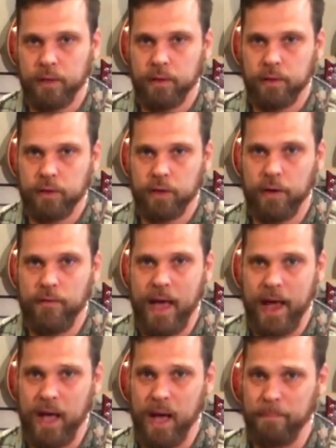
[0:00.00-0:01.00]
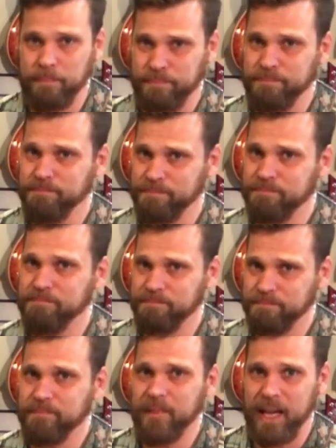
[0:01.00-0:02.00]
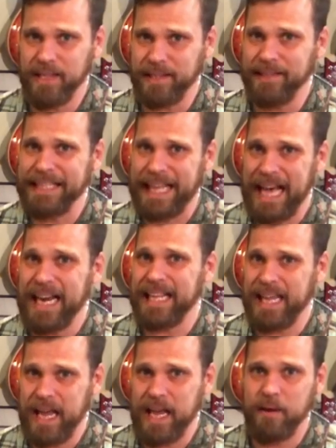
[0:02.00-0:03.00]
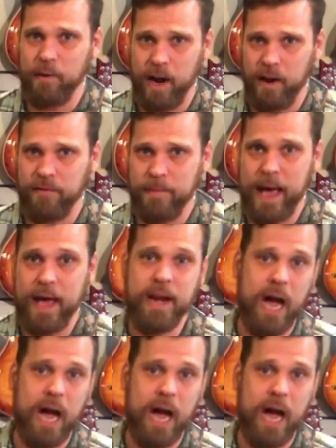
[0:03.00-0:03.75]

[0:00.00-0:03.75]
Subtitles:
Turn that up. That's a lot of gain right off the bat.